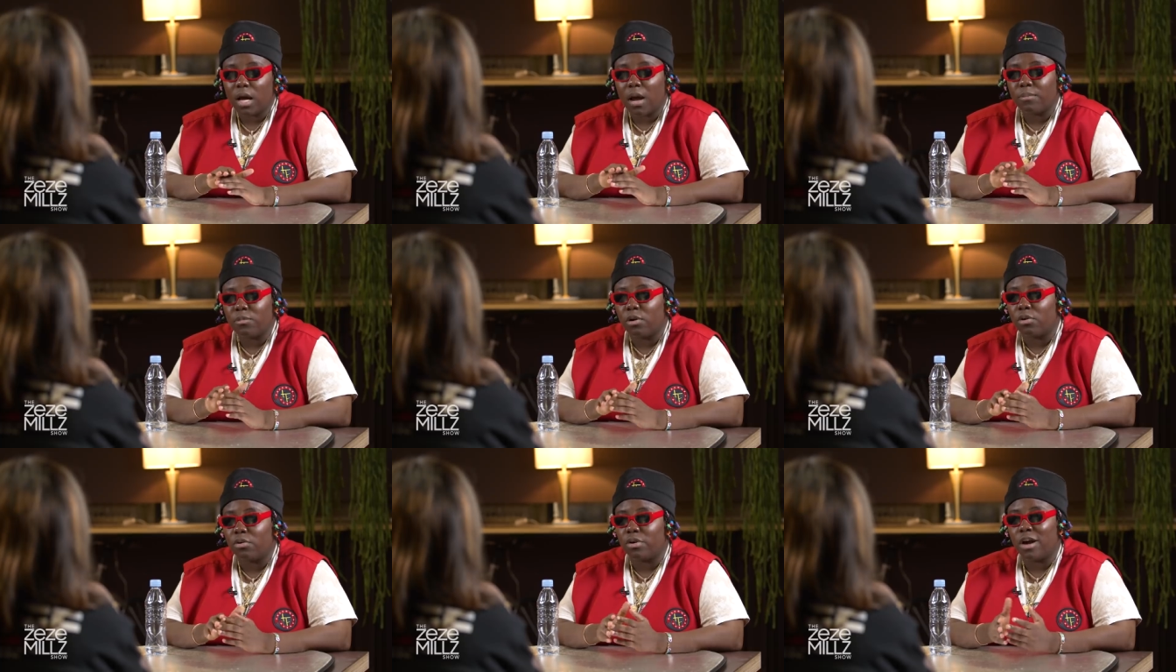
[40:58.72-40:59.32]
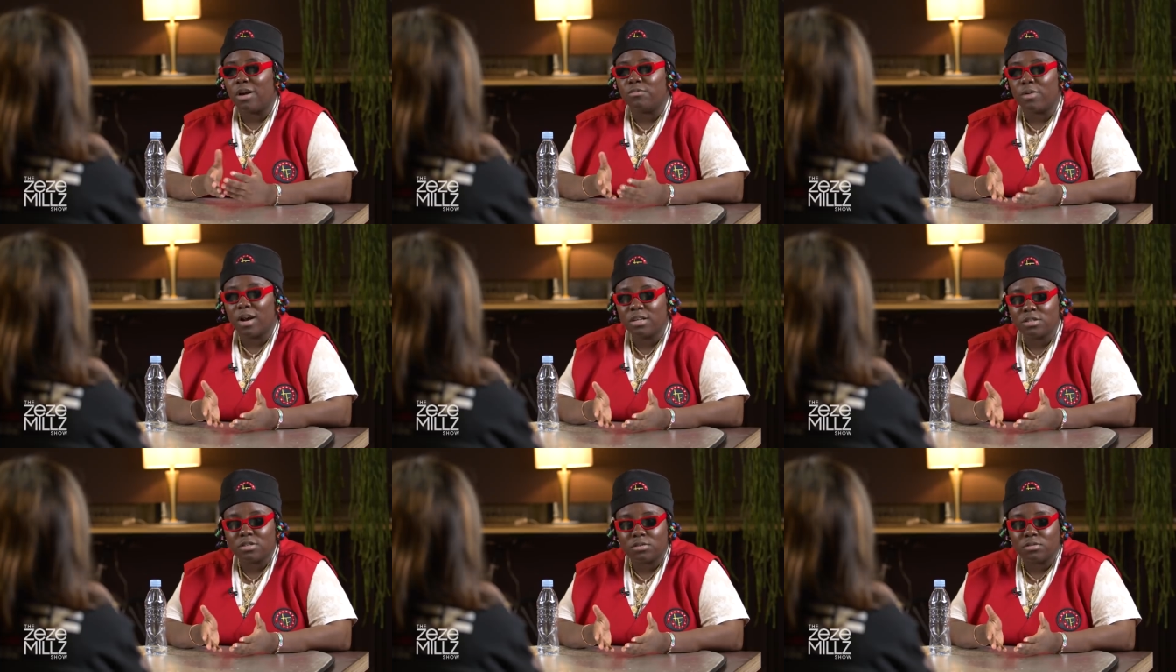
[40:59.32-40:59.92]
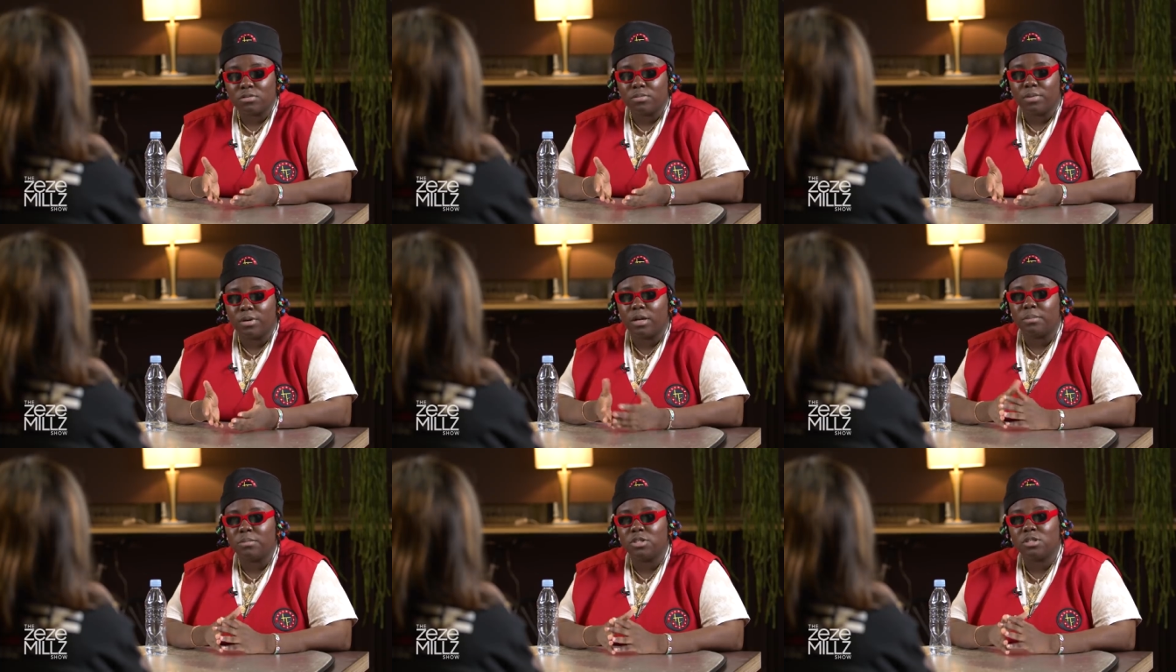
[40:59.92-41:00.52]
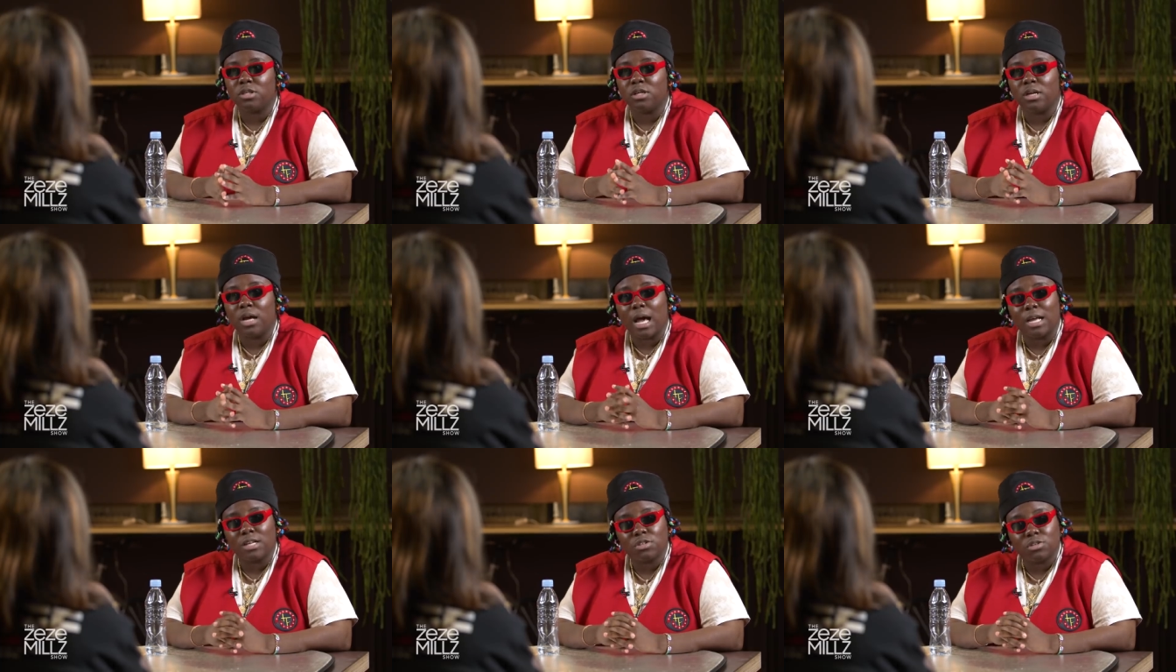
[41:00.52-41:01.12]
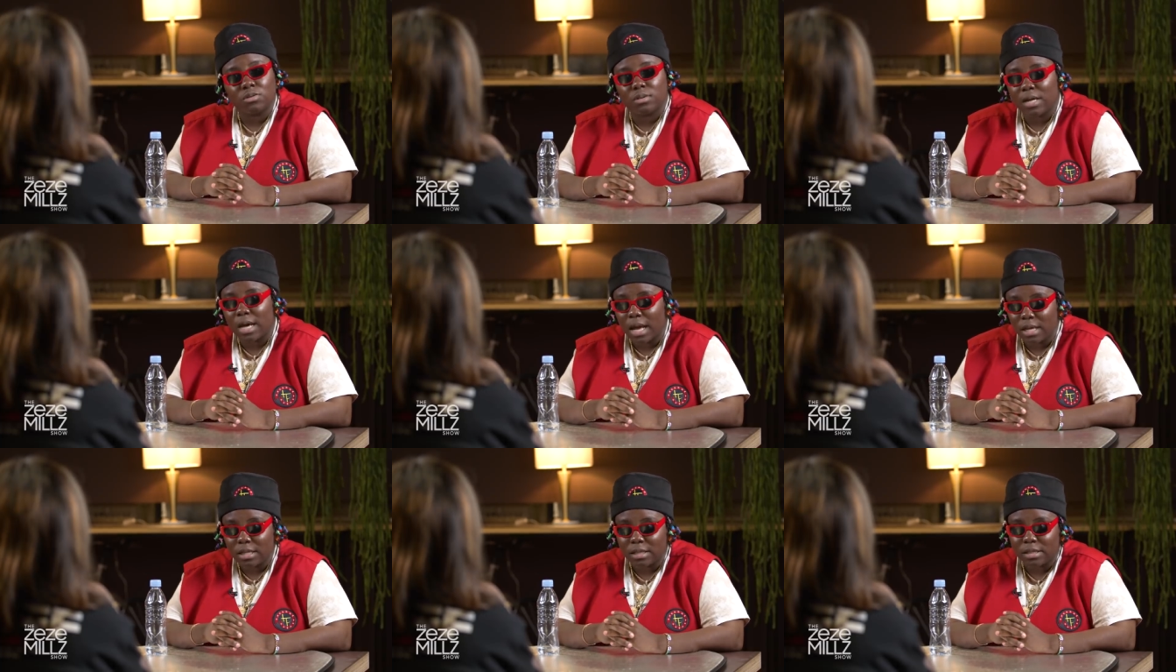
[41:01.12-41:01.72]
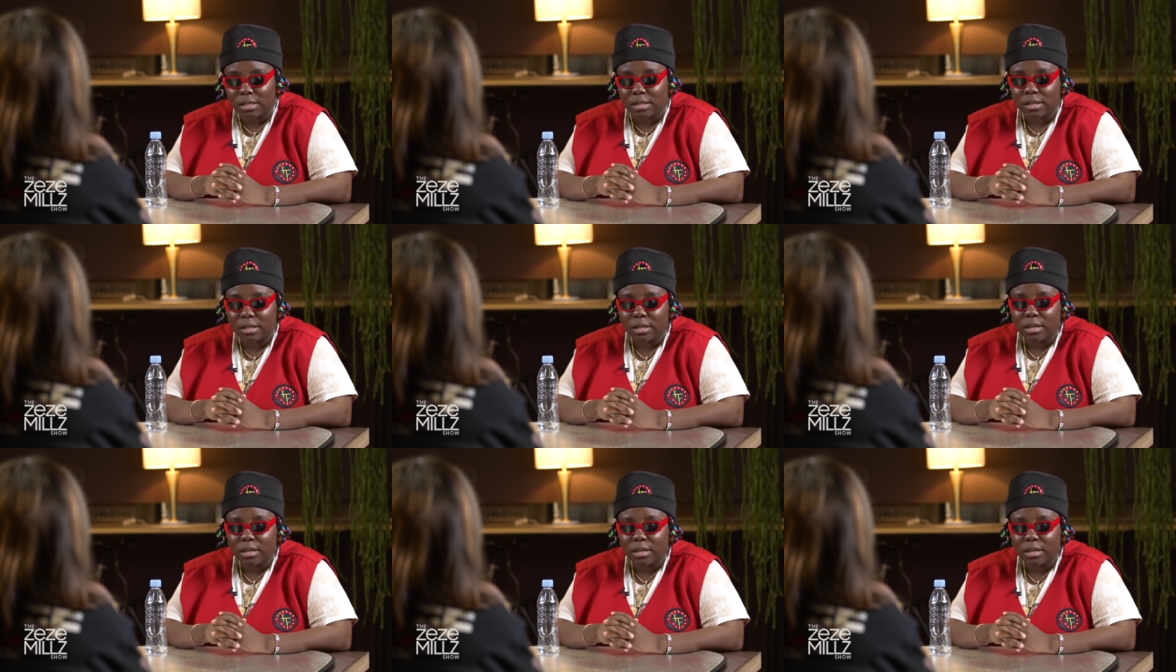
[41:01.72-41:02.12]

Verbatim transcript: I'm not going to harass you, but I'm just going to ask you kindly.